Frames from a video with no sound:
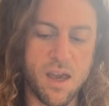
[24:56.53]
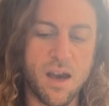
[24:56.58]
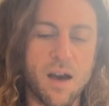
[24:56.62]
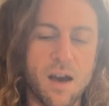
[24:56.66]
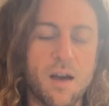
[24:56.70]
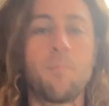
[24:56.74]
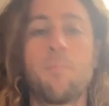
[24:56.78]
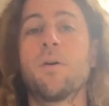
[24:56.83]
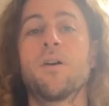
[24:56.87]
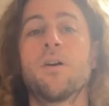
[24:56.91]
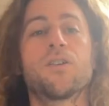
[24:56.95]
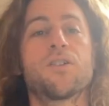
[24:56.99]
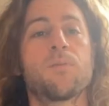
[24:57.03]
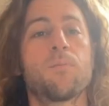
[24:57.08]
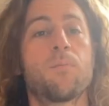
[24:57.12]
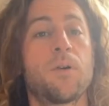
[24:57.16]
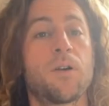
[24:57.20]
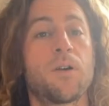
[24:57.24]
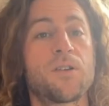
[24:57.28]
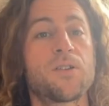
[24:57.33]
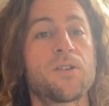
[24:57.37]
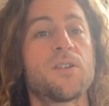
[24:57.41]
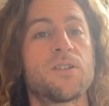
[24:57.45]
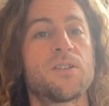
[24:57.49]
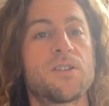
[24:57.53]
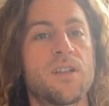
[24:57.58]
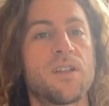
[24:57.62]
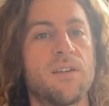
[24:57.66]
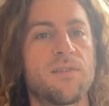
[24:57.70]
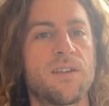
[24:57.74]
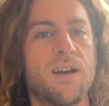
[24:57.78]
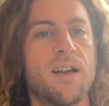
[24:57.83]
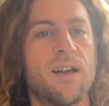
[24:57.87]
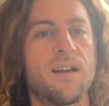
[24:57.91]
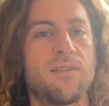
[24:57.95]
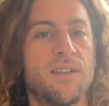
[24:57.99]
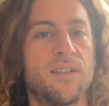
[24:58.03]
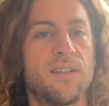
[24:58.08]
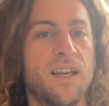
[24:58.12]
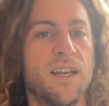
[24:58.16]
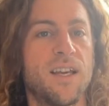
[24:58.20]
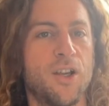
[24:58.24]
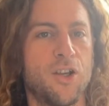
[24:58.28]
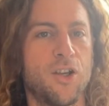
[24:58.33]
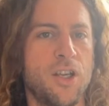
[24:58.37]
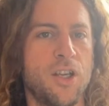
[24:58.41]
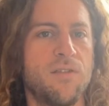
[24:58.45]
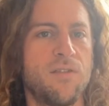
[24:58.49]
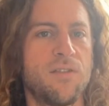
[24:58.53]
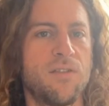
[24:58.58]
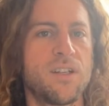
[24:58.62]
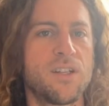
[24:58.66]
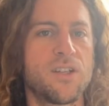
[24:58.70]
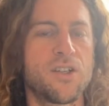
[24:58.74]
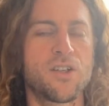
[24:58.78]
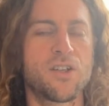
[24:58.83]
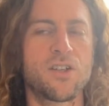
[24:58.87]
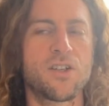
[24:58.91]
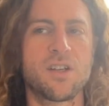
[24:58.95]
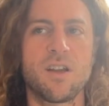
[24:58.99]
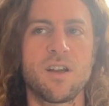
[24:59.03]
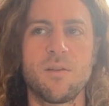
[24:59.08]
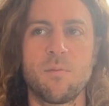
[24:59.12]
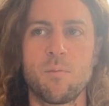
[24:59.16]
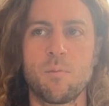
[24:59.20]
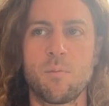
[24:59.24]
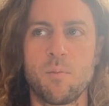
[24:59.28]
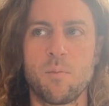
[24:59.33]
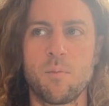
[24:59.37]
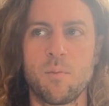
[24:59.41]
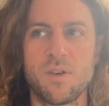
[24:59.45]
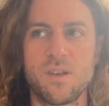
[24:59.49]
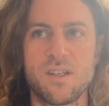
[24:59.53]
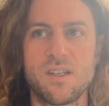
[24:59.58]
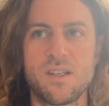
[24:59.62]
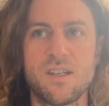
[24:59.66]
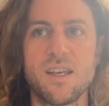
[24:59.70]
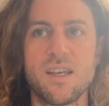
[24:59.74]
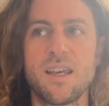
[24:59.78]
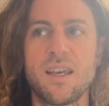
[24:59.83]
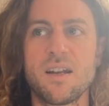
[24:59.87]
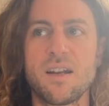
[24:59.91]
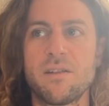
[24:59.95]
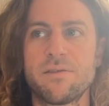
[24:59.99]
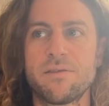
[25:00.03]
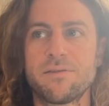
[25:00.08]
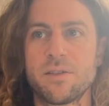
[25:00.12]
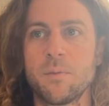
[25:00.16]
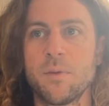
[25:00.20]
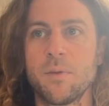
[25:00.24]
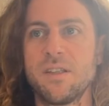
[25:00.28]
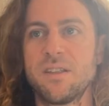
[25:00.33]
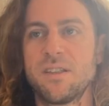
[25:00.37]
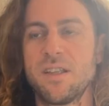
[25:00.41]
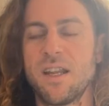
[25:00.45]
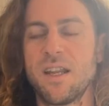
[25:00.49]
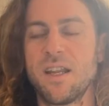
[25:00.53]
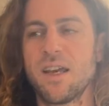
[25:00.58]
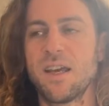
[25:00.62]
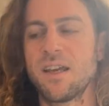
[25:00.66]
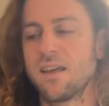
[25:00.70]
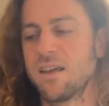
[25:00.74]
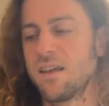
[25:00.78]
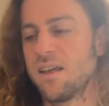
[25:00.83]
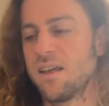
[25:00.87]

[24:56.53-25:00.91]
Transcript: personal stuff kind of like even just dinging off for me today.